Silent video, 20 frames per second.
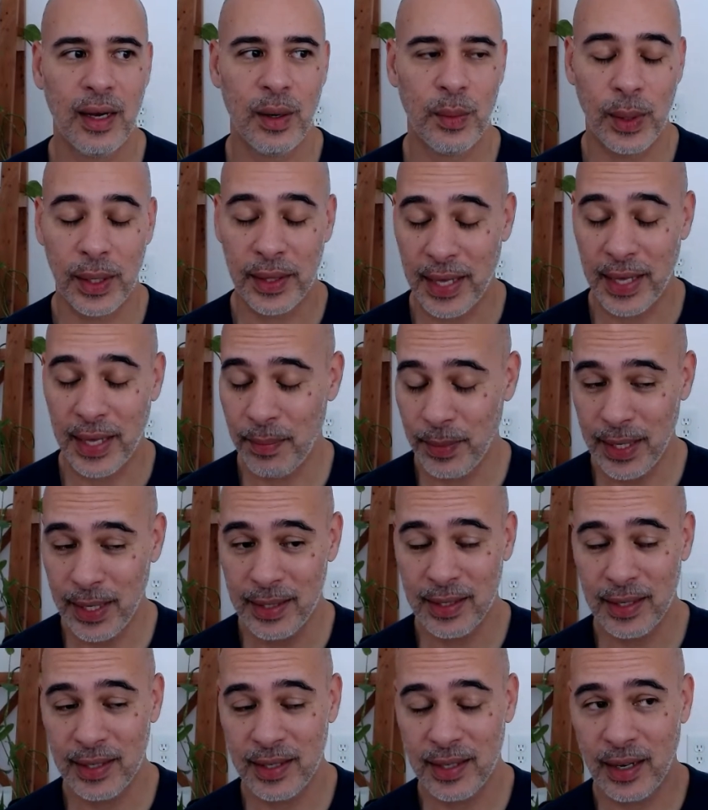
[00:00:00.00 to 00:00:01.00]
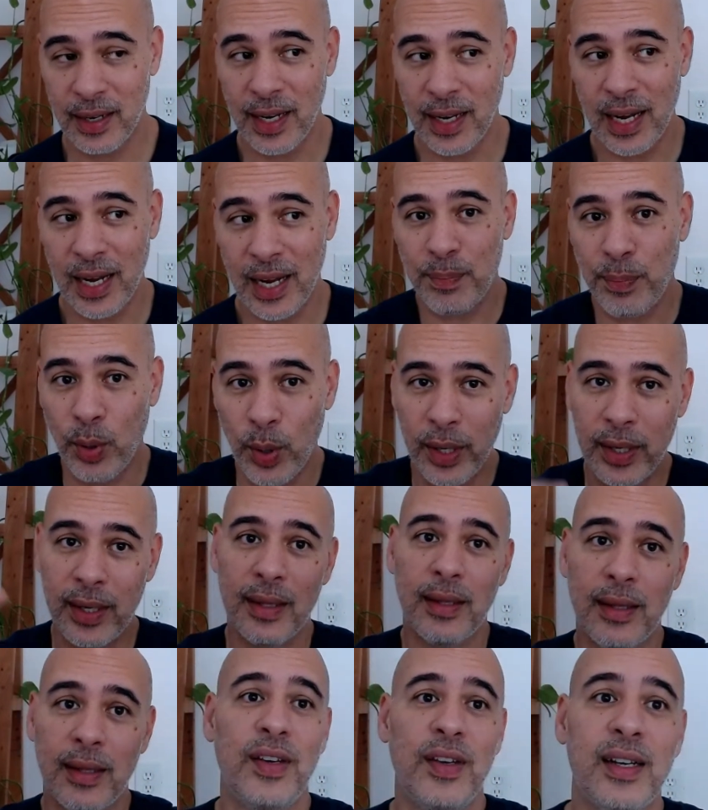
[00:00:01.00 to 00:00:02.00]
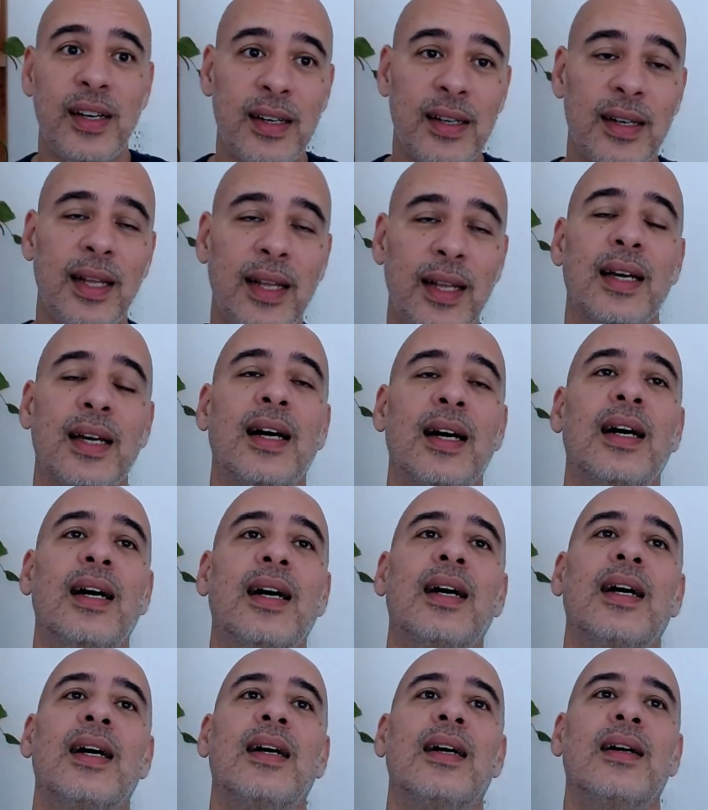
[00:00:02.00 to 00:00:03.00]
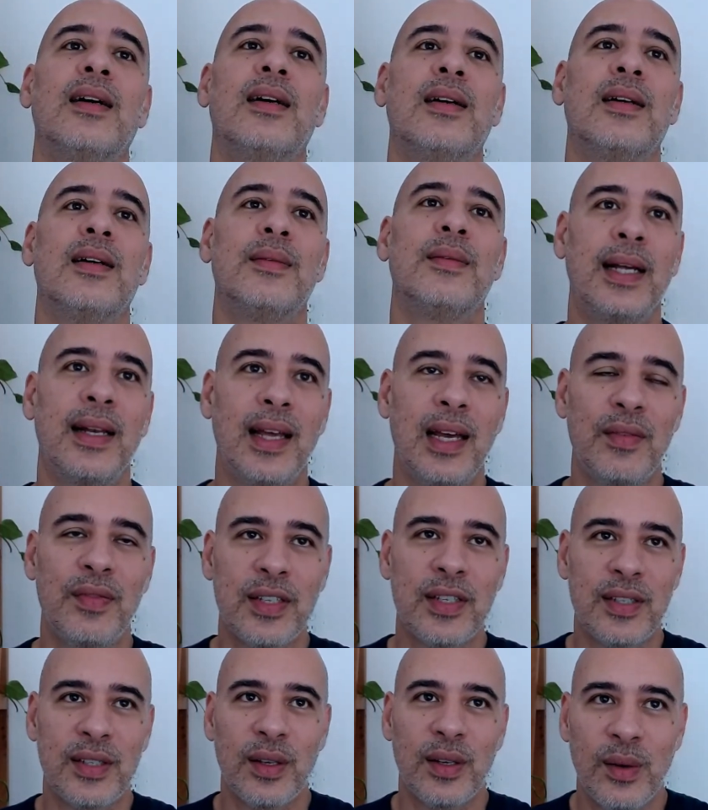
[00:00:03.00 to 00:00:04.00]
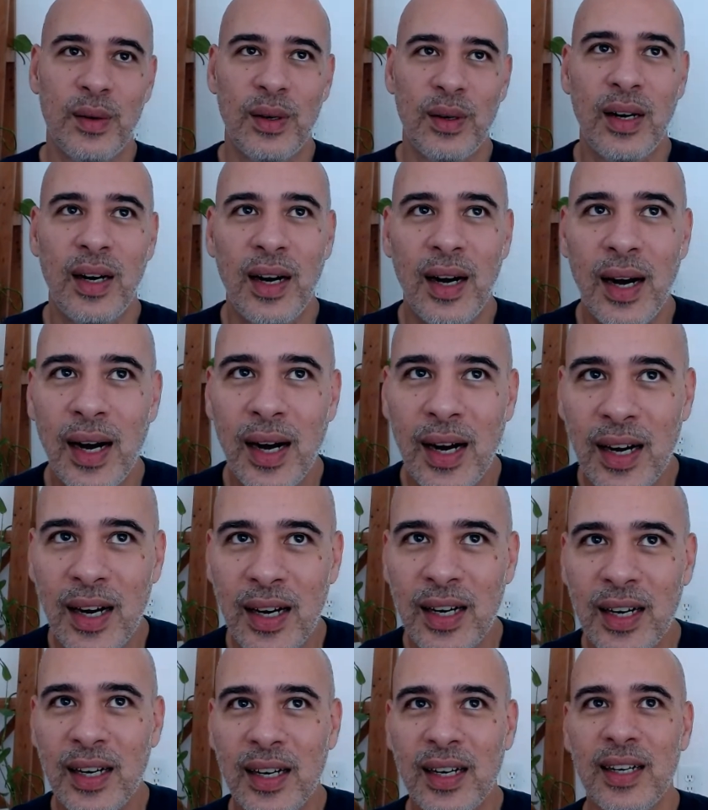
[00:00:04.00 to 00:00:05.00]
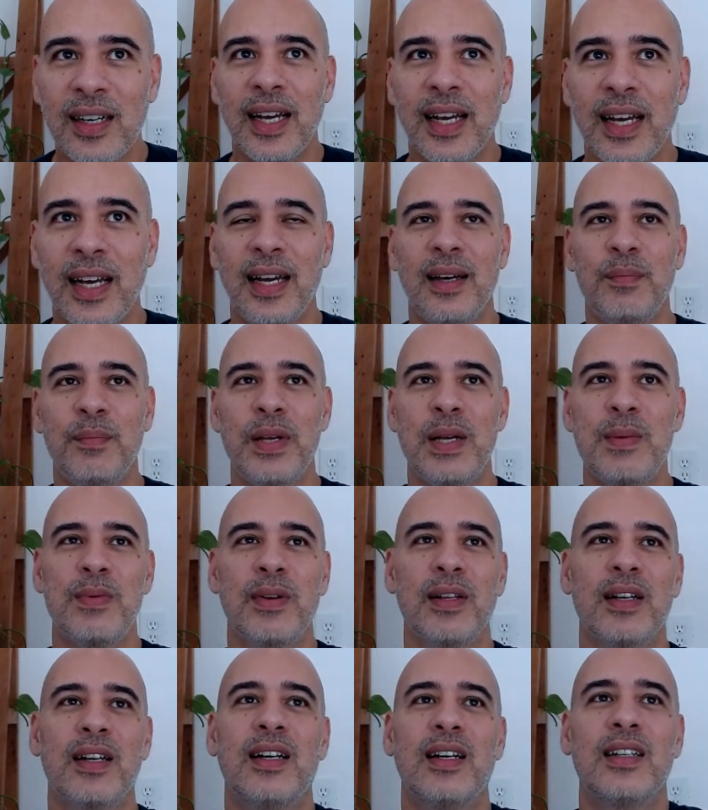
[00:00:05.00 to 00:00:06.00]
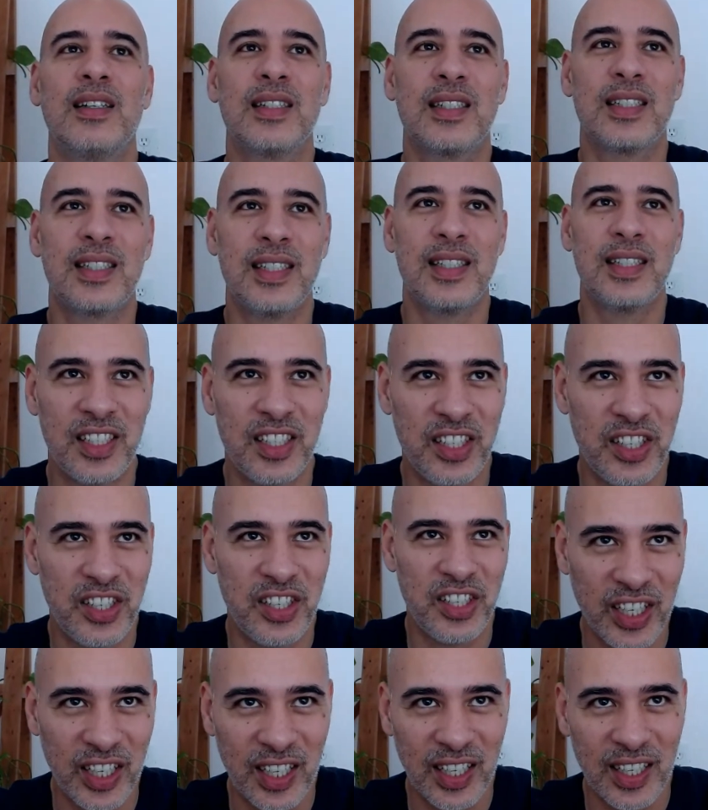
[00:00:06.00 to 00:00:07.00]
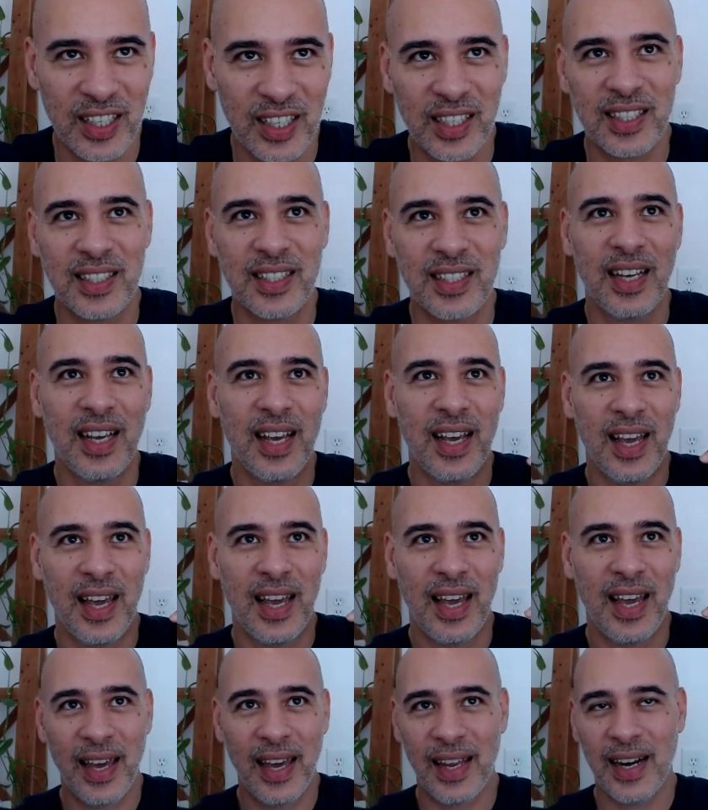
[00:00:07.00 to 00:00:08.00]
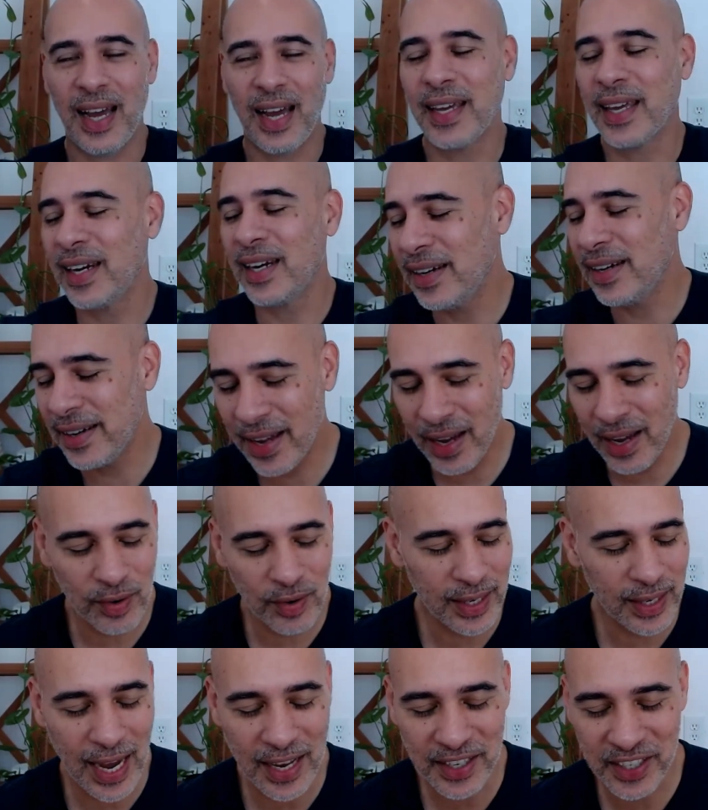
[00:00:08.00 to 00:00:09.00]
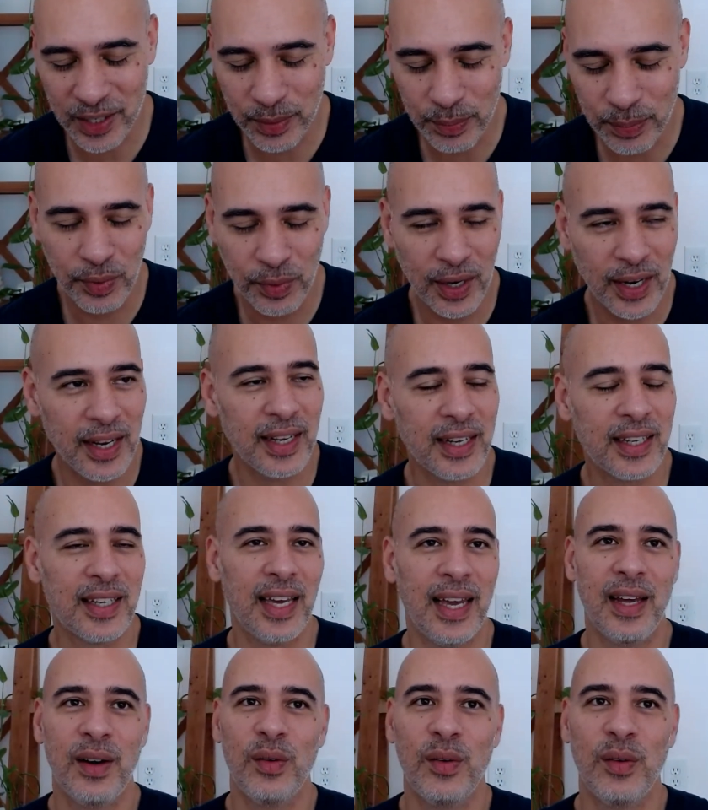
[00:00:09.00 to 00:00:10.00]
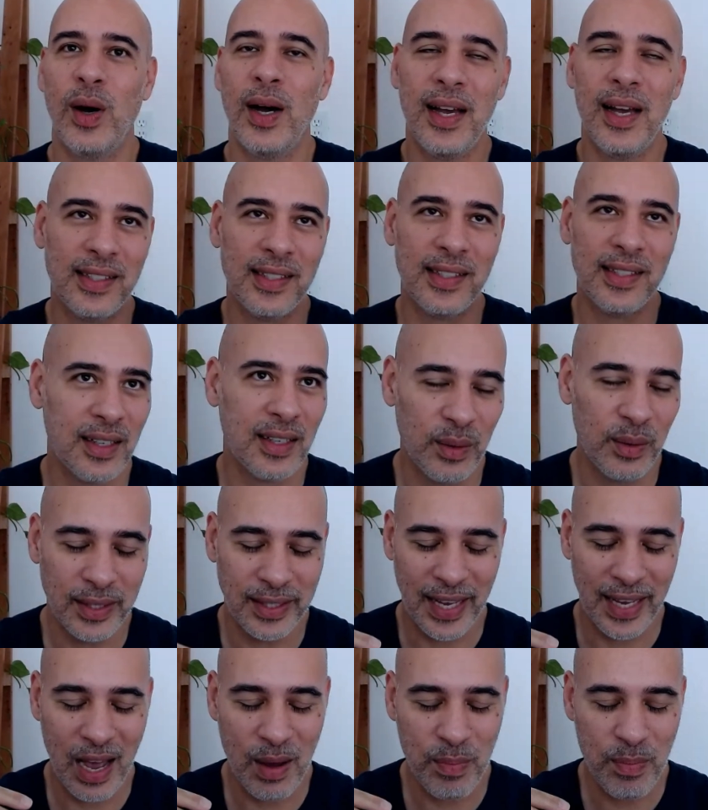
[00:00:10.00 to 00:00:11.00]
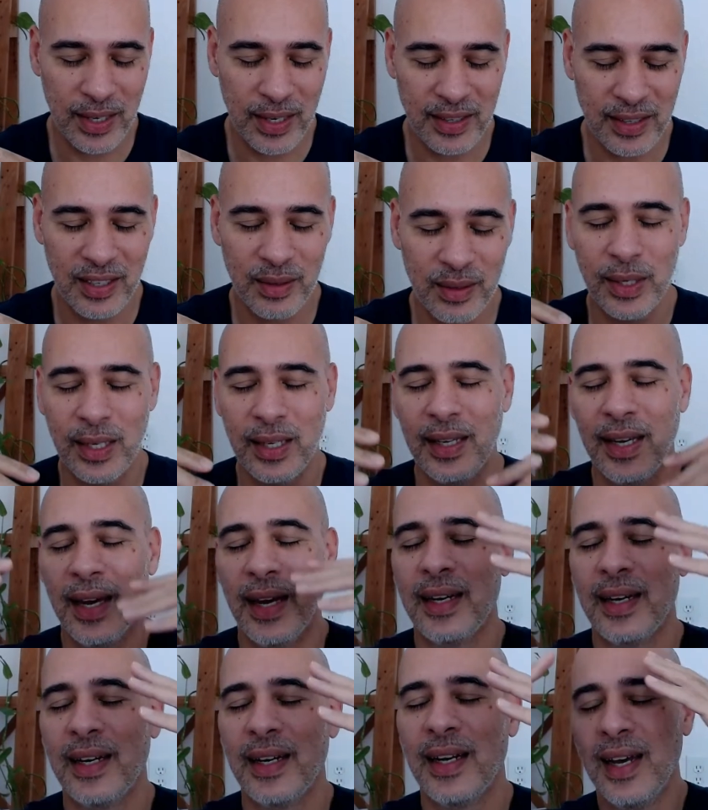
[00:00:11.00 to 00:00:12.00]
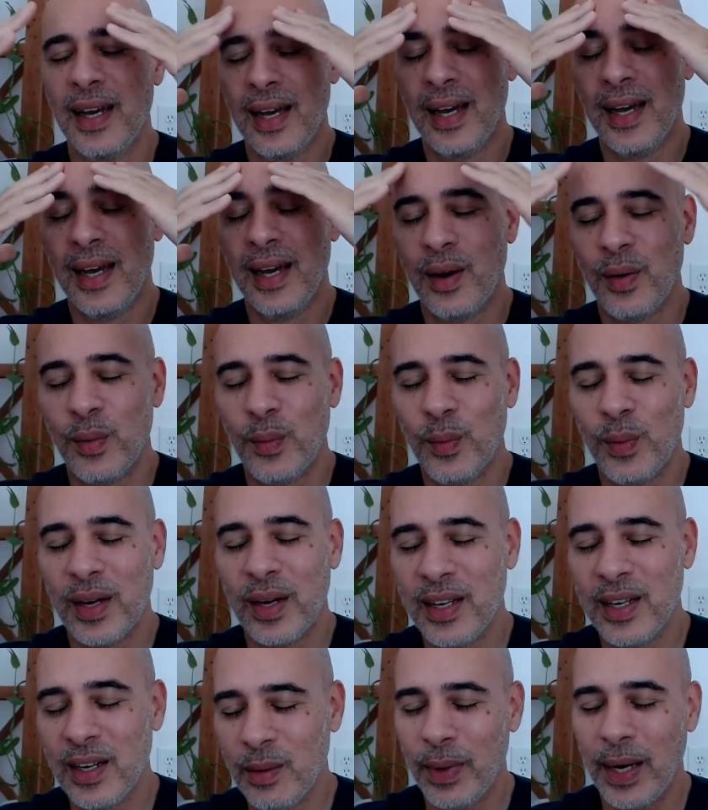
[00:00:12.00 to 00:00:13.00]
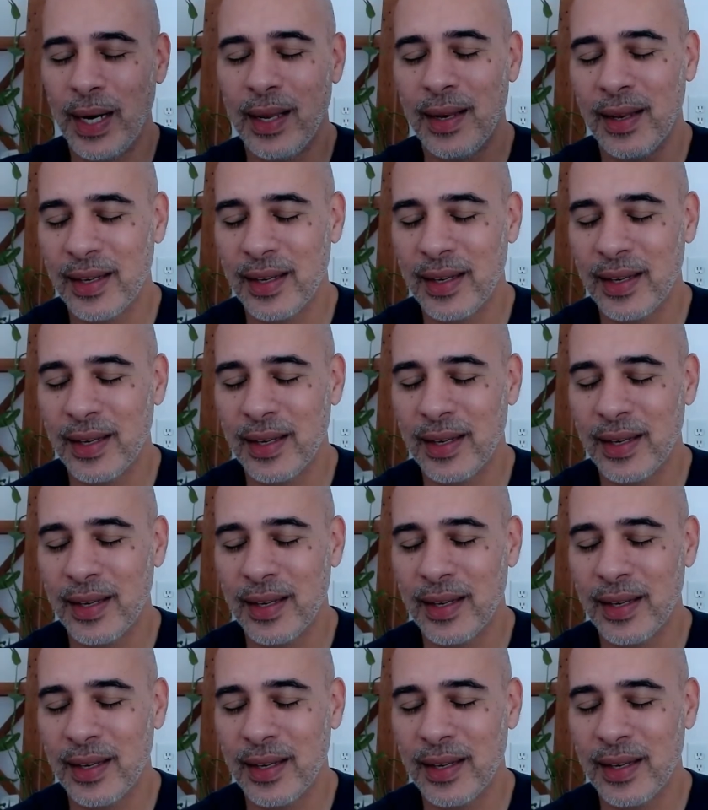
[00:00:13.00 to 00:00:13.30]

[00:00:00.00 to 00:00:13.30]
what that means is they're like pointing the finger, like, oh, my life is so hard, and people are such jerks, and I can never catch a break, and why is this always happening to me? And why